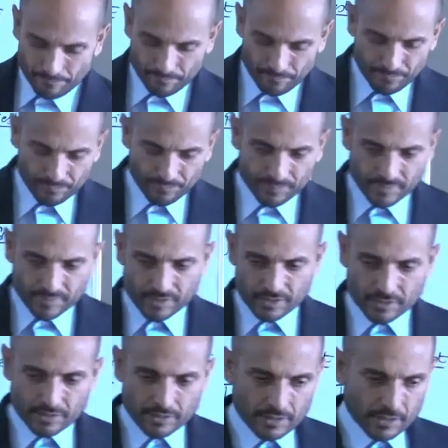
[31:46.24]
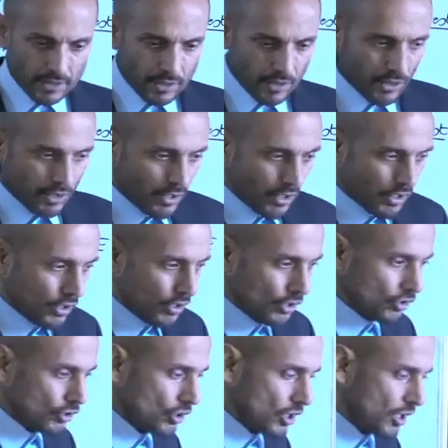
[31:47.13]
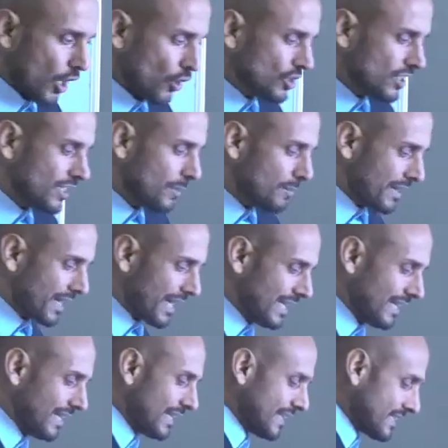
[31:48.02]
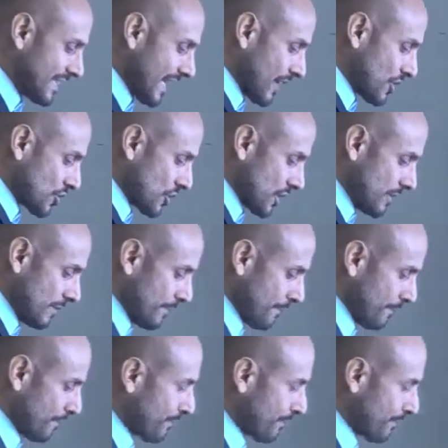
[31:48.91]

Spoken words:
Go to the beginning of the section.